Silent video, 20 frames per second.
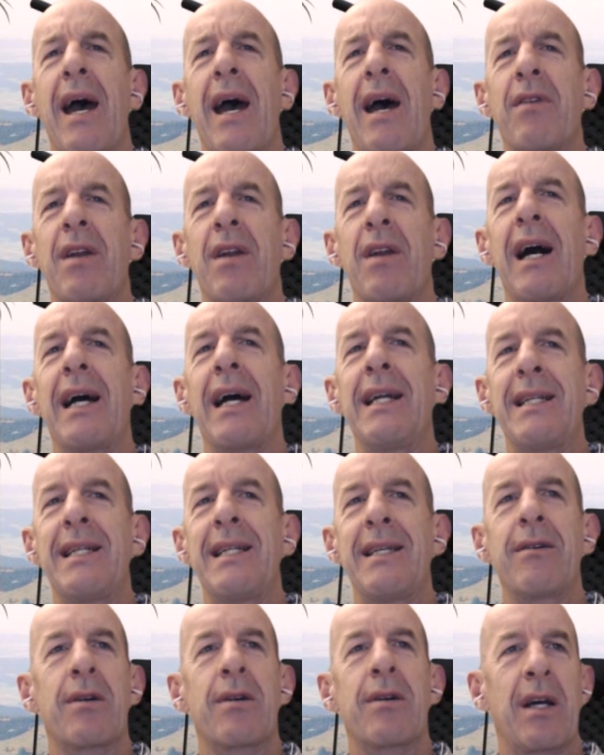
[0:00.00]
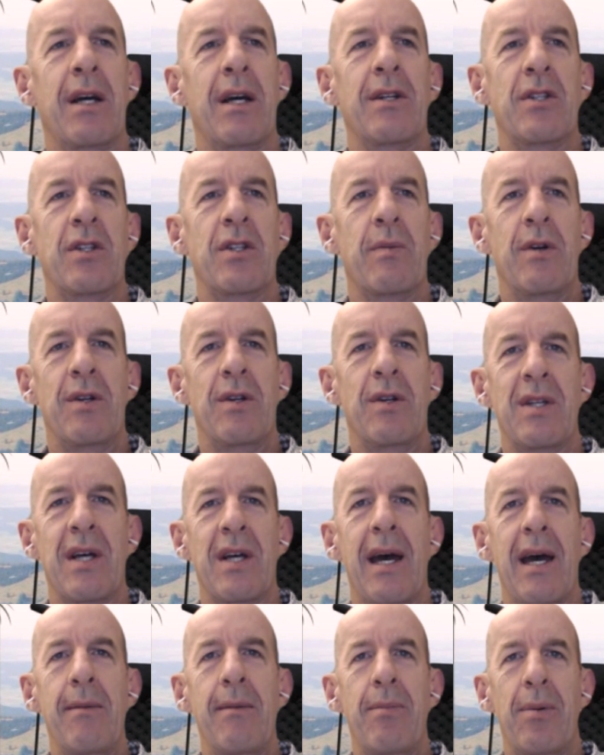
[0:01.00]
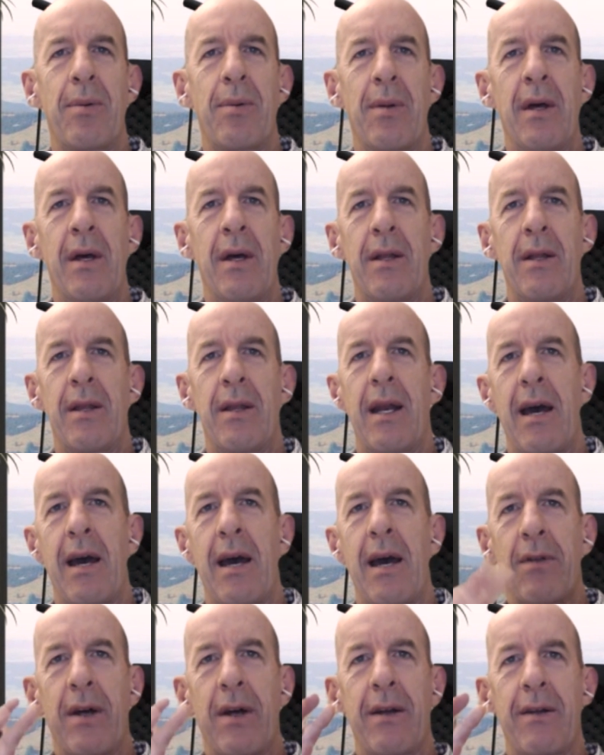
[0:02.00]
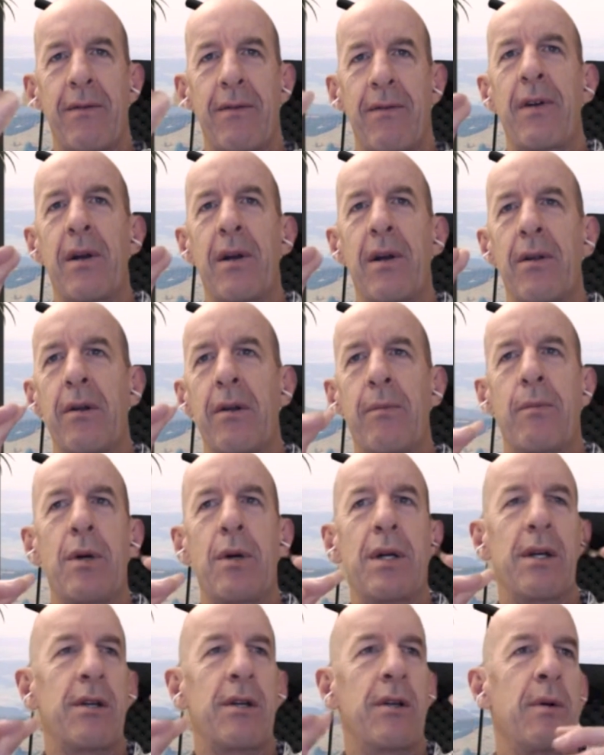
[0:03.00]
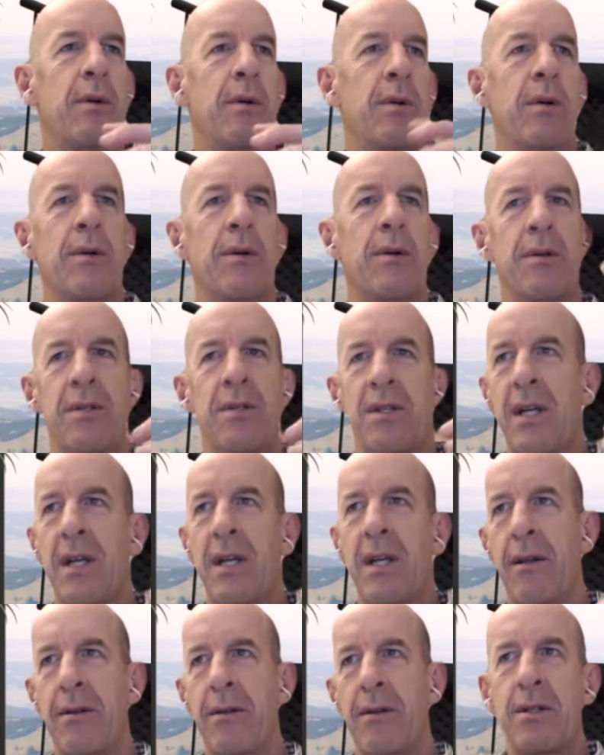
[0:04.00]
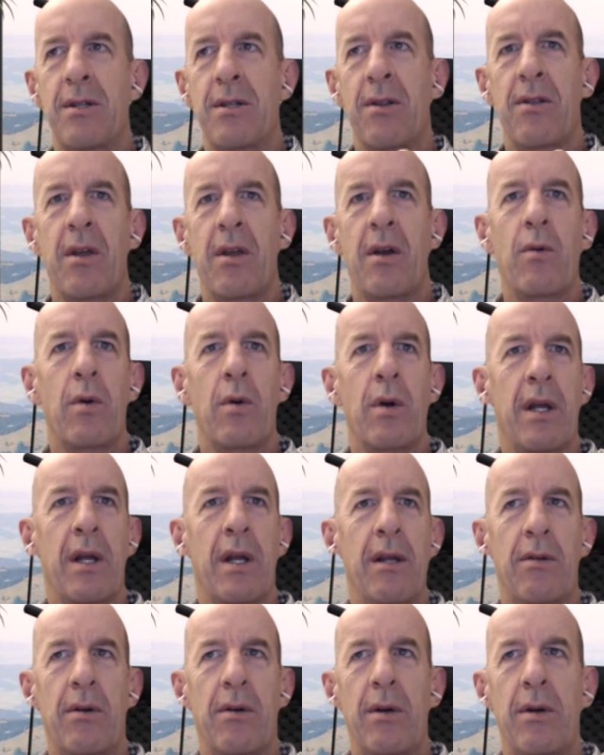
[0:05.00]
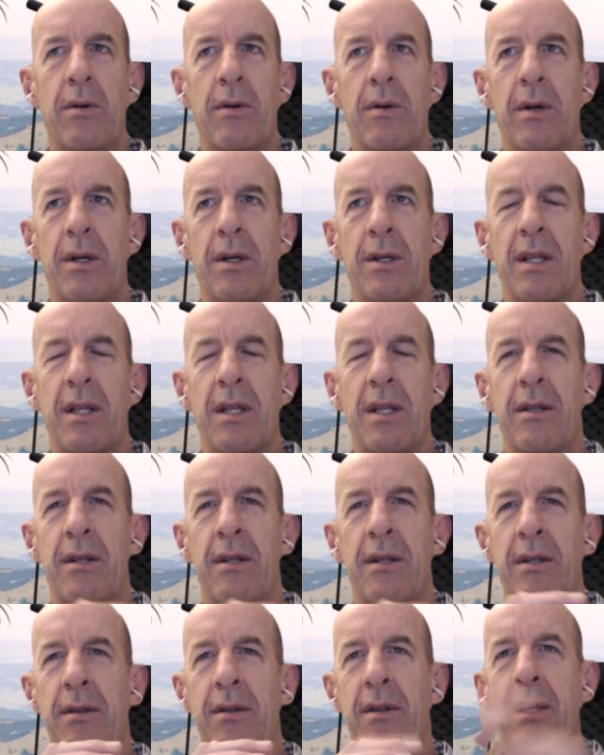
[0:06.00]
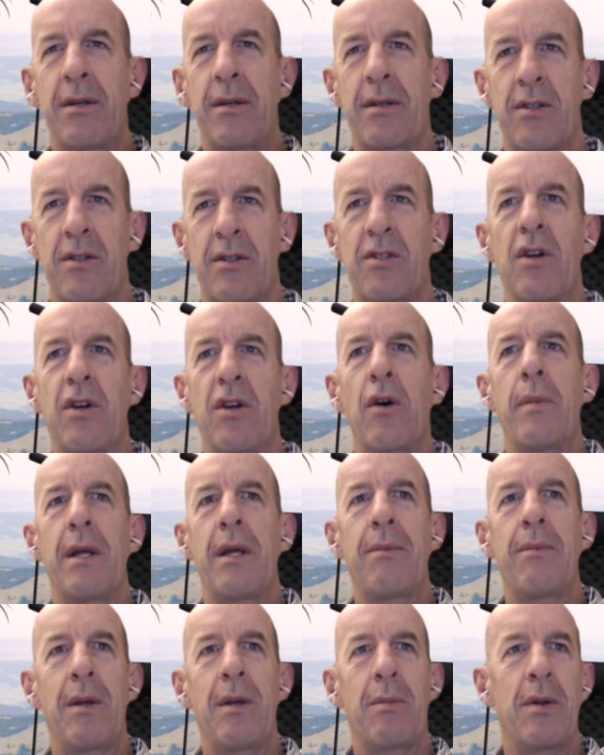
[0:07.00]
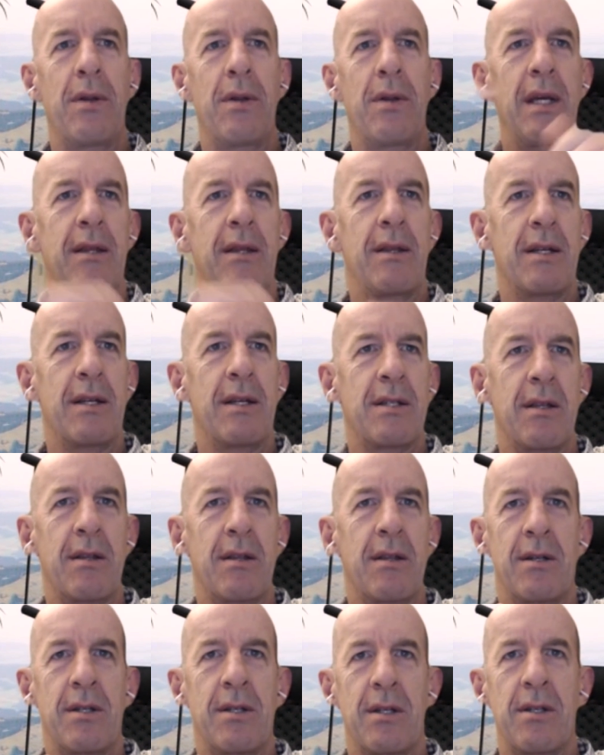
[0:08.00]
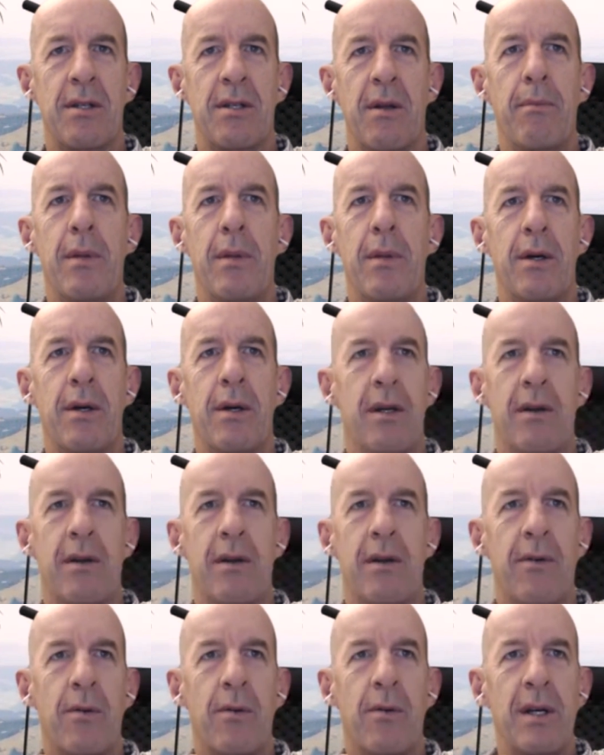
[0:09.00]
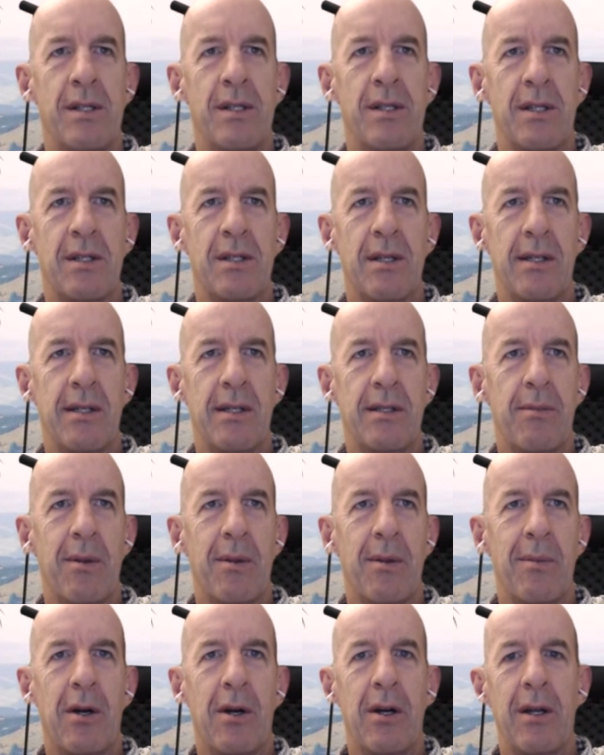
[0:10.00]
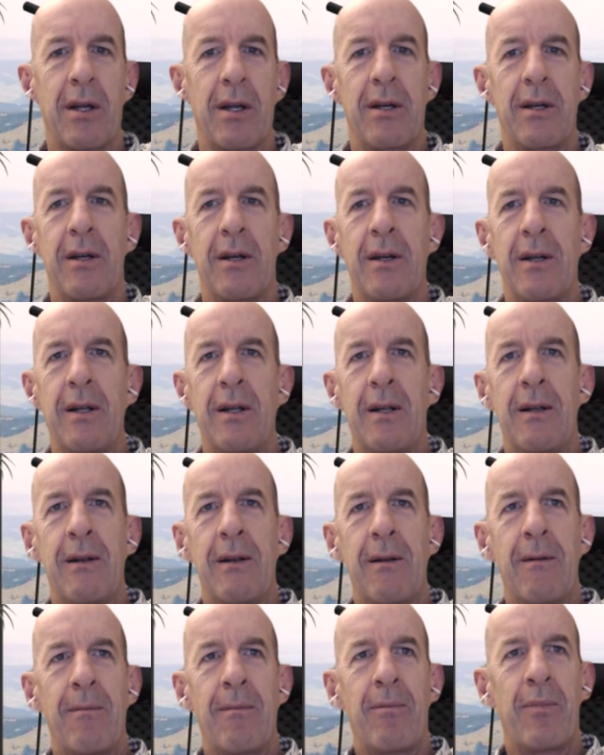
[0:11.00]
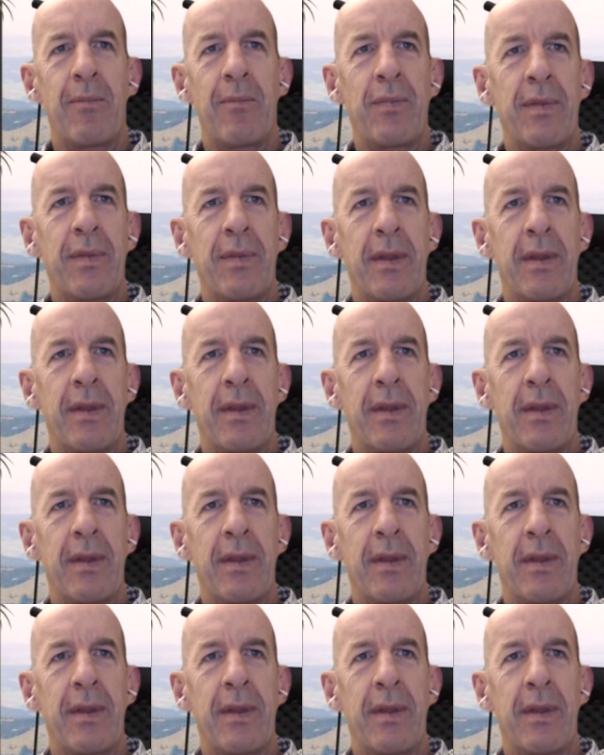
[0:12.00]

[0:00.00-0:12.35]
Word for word: an ideal customer type that have like fairly predictable goals and challenges that they're working through? Or is it that so many people need this that there's just a million different ways to slice up the market? I think